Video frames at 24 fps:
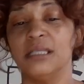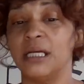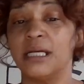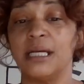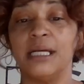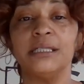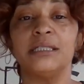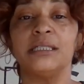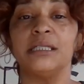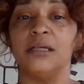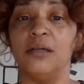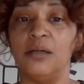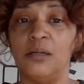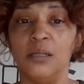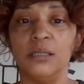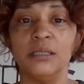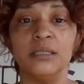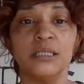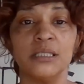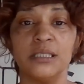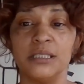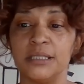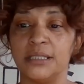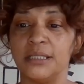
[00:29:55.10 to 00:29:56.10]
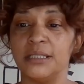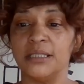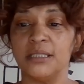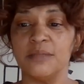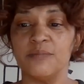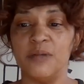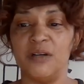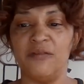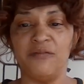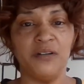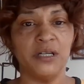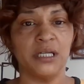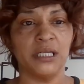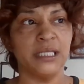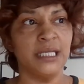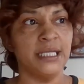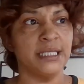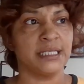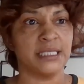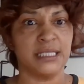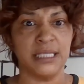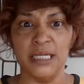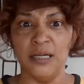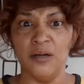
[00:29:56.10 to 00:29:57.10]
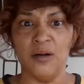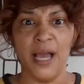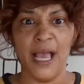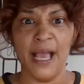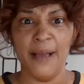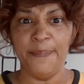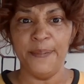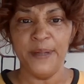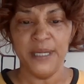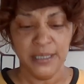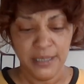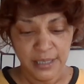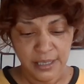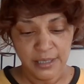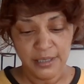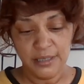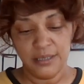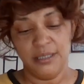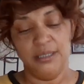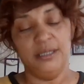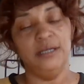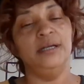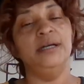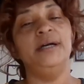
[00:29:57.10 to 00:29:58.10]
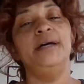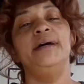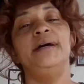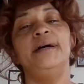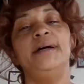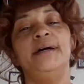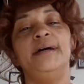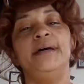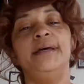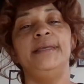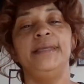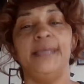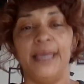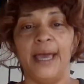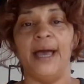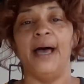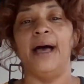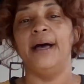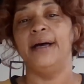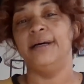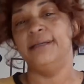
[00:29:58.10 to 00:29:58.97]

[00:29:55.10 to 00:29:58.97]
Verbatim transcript: Like I did all this shit to this motherfucker and they still happy? Uh yeah.